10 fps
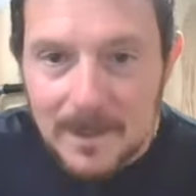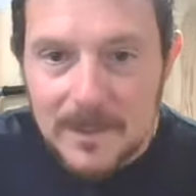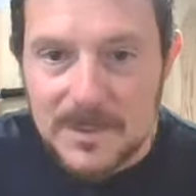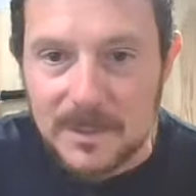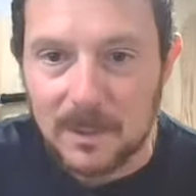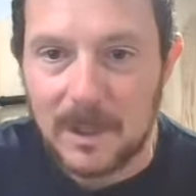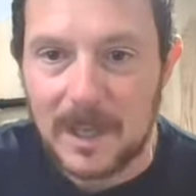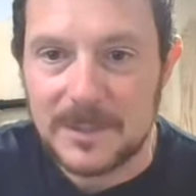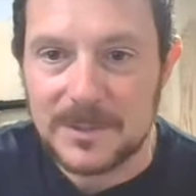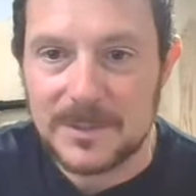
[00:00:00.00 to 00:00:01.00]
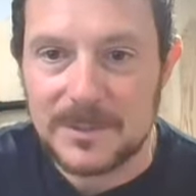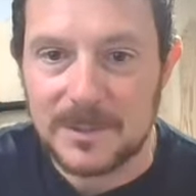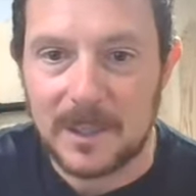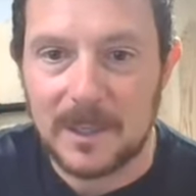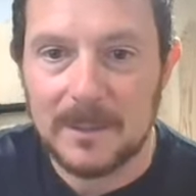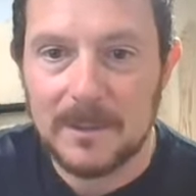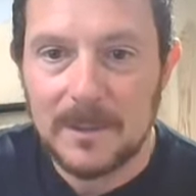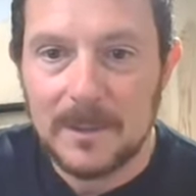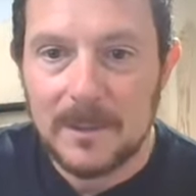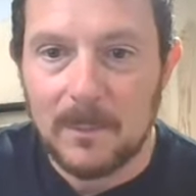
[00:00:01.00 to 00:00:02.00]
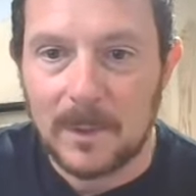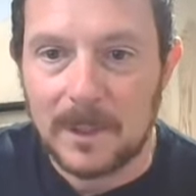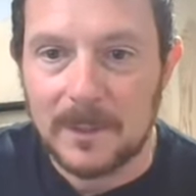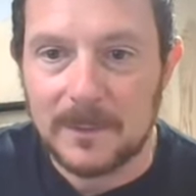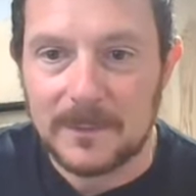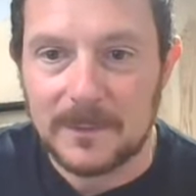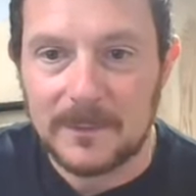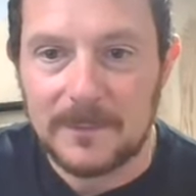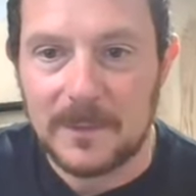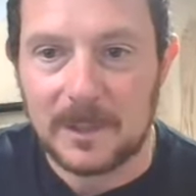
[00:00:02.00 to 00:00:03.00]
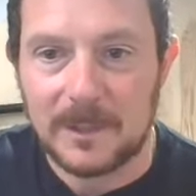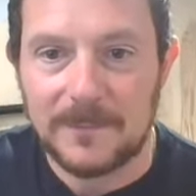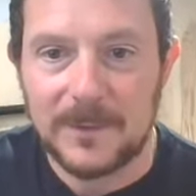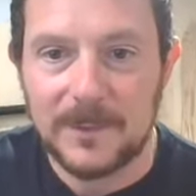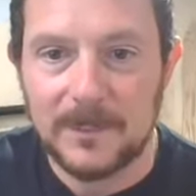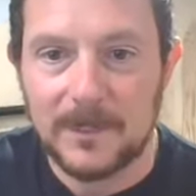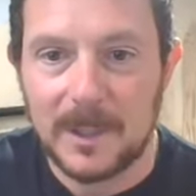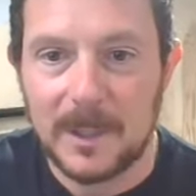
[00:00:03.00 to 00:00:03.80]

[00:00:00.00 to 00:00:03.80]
so I just want to chuck a few